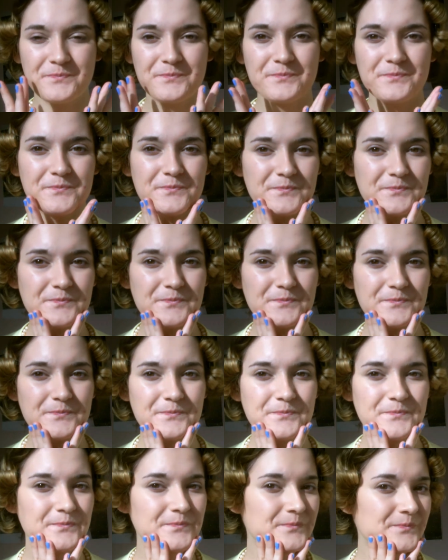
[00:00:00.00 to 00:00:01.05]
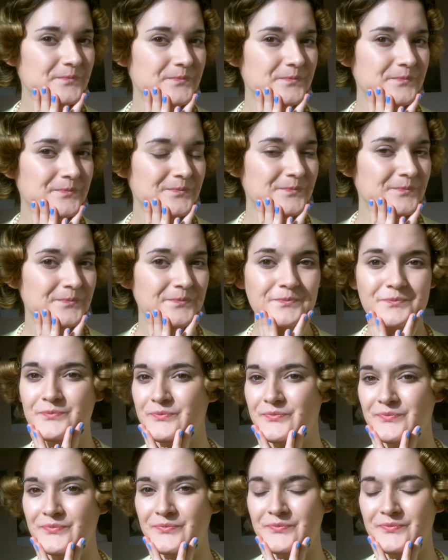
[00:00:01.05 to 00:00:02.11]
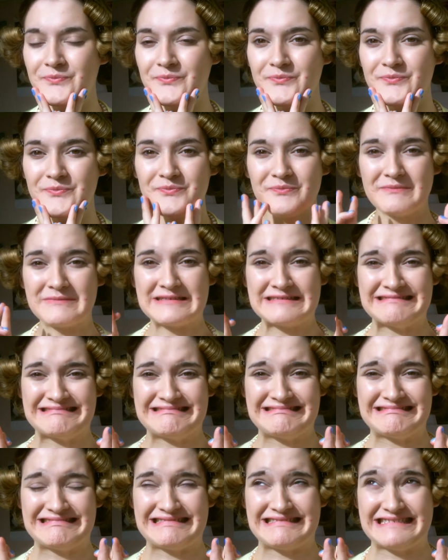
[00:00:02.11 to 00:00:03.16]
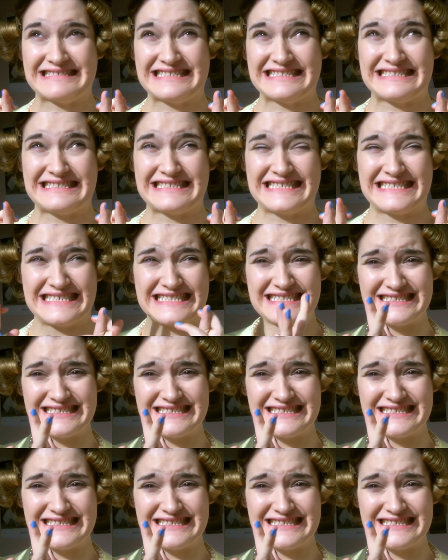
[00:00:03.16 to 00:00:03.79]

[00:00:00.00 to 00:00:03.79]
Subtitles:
Starting off already with foundation and concealer,